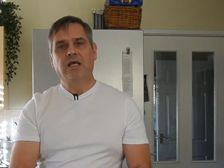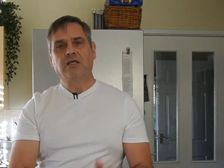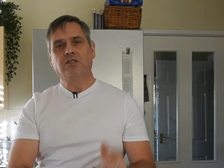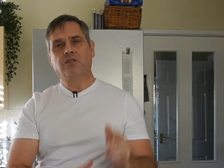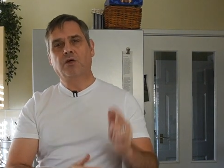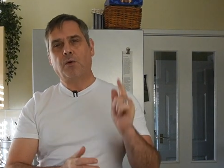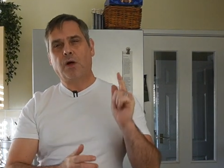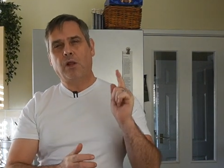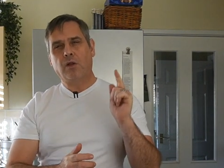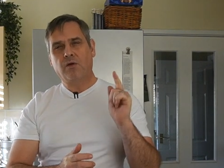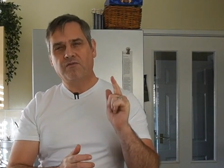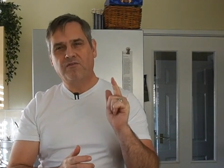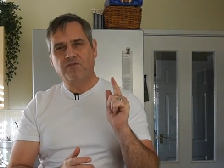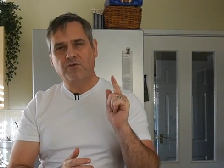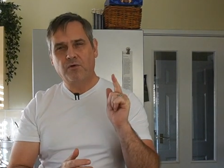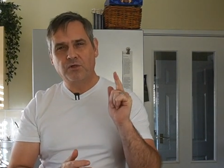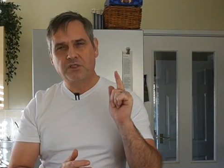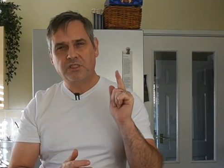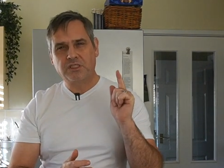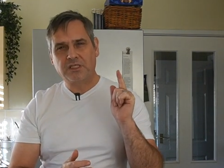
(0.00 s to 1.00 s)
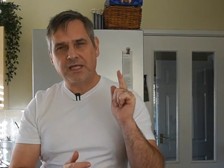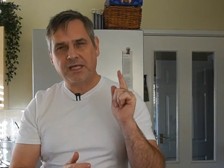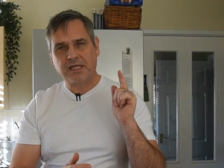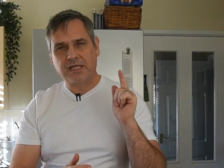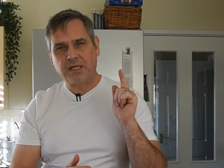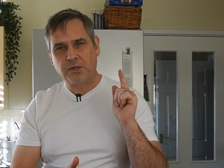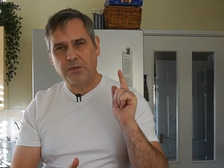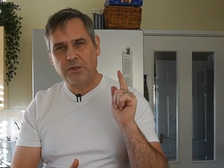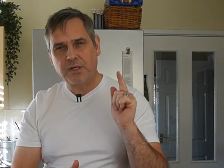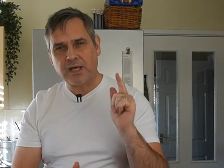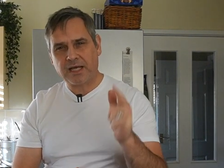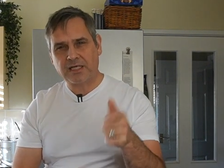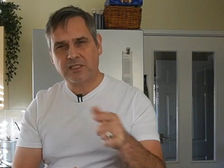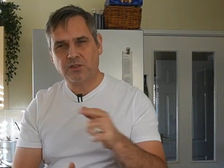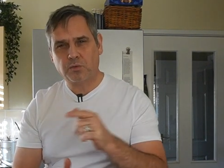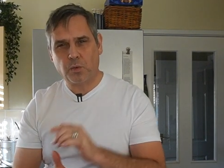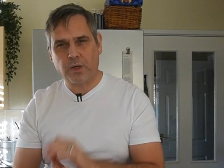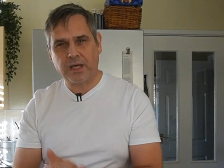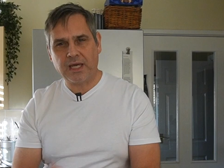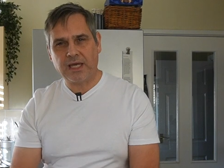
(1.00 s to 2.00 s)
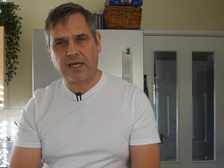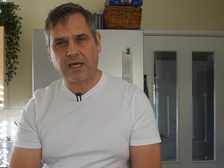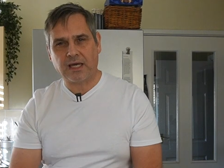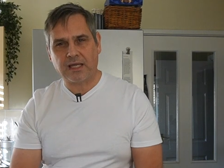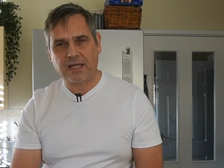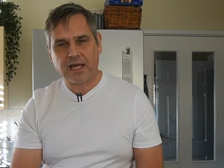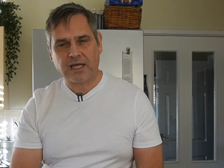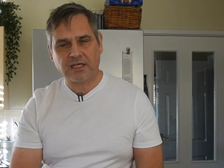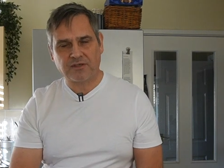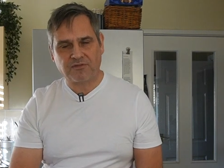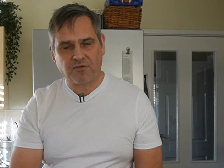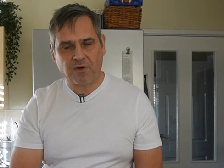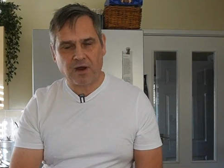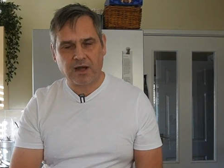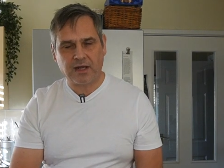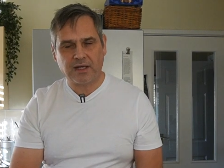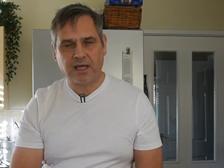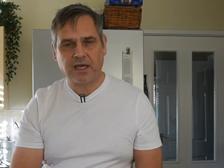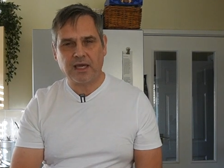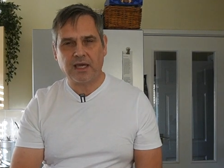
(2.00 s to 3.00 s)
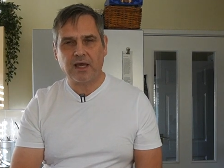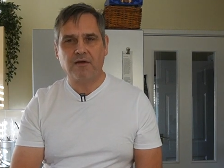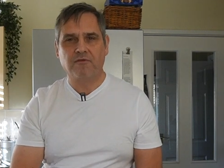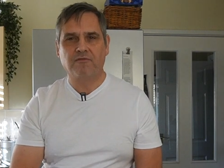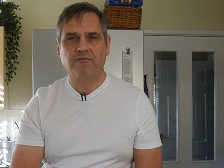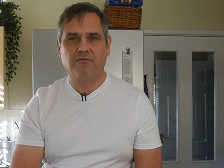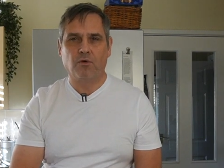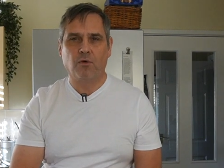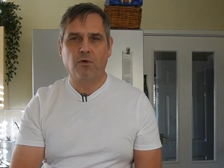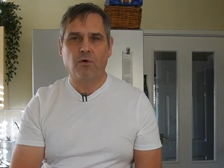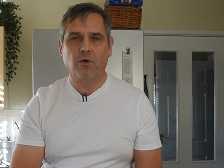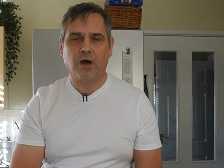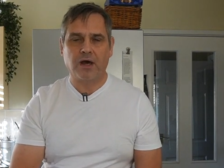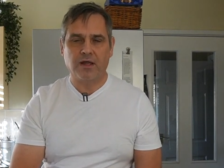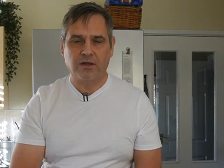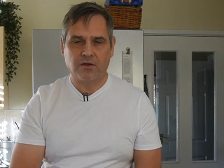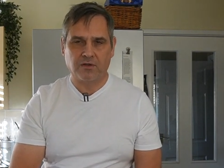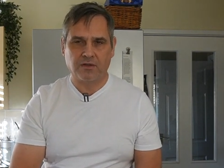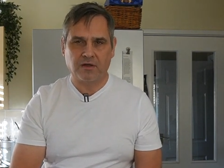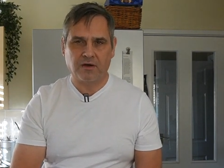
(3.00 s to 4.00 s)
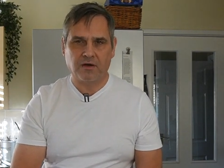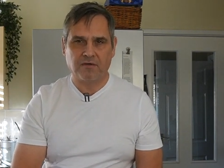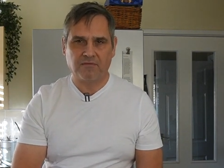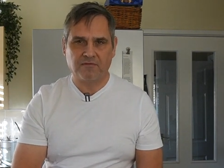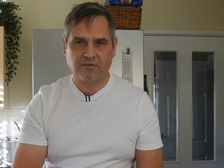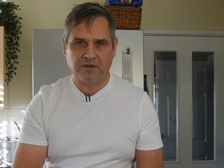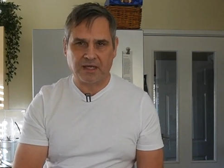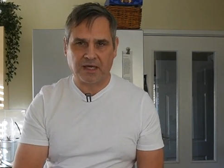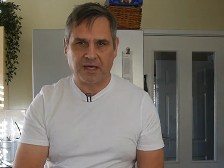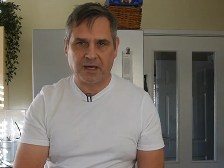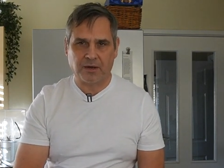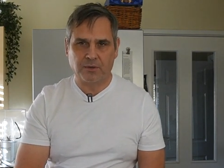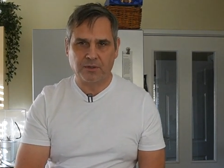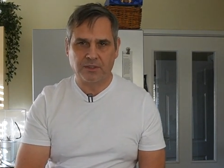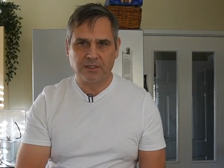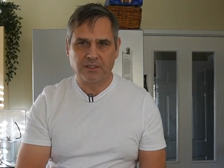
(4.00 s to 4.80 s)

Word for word: So I look forward to seeing you next week, next Friday, for another video.